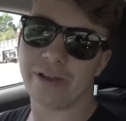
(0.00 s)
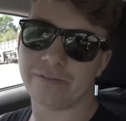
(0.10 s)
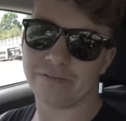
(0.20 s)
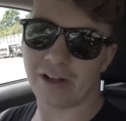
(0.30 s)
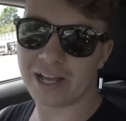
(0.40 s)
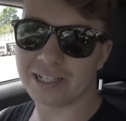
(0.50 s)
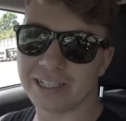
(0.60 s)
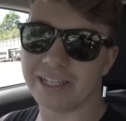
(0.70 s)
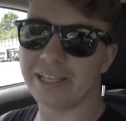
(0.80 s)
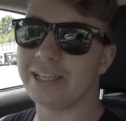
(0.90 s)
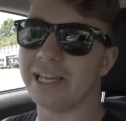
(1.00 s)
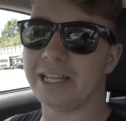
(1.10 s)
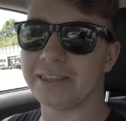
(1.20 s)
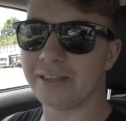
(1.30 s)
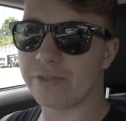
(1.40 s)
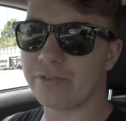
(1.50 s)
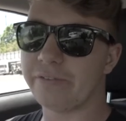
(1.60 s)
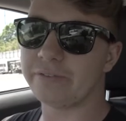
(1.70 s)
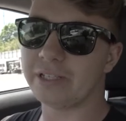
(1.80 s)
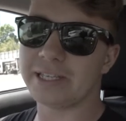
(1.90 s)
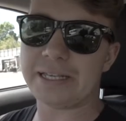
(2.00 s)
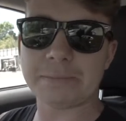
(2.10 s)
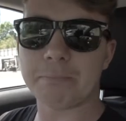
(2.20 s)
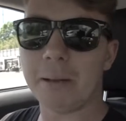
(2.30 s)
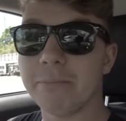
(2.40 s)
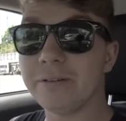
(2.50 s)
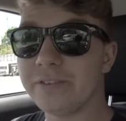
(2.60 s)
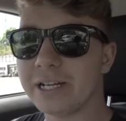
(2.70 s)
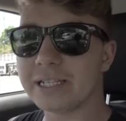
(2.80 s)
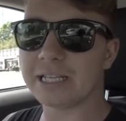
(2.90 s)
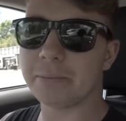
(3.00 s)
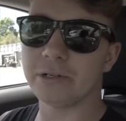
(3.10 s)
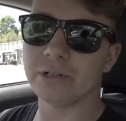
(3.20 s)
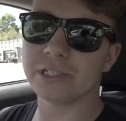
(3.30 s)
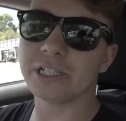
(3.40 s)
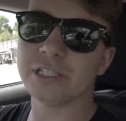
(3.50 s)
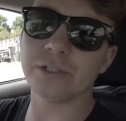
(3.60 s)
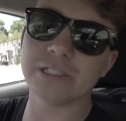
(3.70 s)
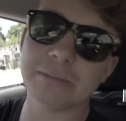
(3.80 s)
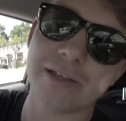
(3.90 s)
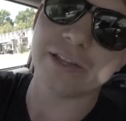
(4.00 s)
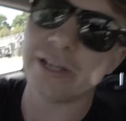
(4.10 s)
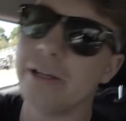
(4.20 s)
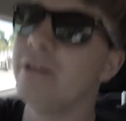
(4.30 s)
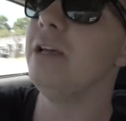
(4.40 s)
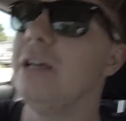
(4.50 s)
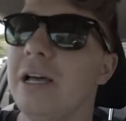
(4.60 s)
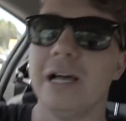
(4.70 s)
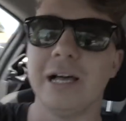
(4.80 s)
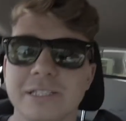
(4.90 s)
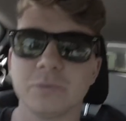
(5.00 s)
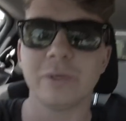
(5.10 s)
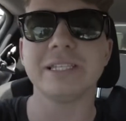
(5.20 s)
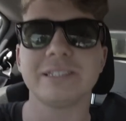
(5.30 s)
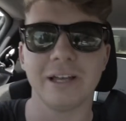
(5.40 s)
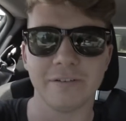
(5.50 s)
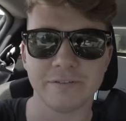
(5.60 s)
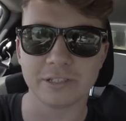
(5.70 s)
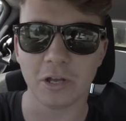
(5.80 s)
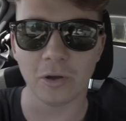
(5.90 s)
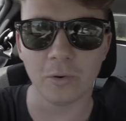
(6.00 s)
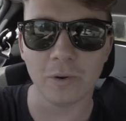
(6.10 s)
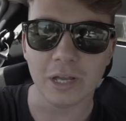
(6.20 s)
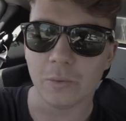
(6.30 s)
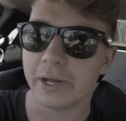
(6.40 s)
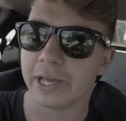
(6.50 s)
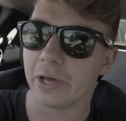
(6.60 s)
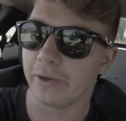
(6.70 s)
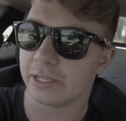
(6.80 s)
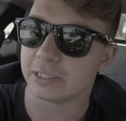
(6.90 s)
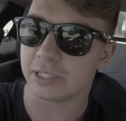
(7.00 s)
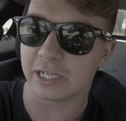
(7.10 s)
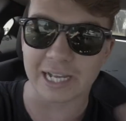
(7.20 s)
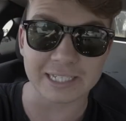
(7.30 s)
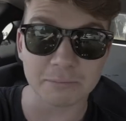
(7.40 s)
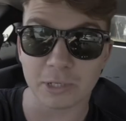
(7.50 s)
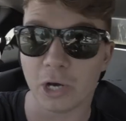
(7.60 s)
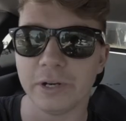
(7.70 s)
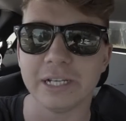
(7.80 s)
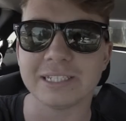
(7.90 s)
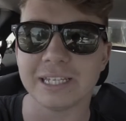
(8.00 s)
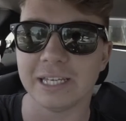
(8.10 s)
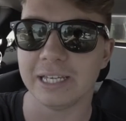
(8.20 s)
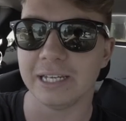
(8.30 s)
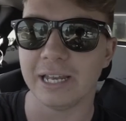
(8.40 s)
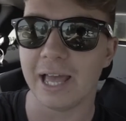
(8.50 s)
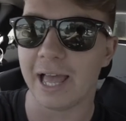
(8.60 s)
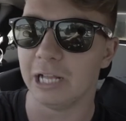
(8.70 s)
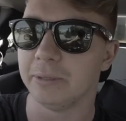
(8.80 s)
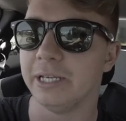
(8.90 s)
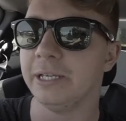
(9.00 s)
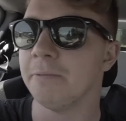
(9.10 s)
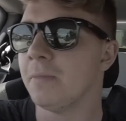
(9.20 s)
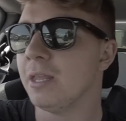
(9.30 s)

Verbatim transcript: are finally getting the three fifty Z's bumper fixed, and we're also going to do some other uh, sweet stuff. So we're going to Custom Coatings in Albany.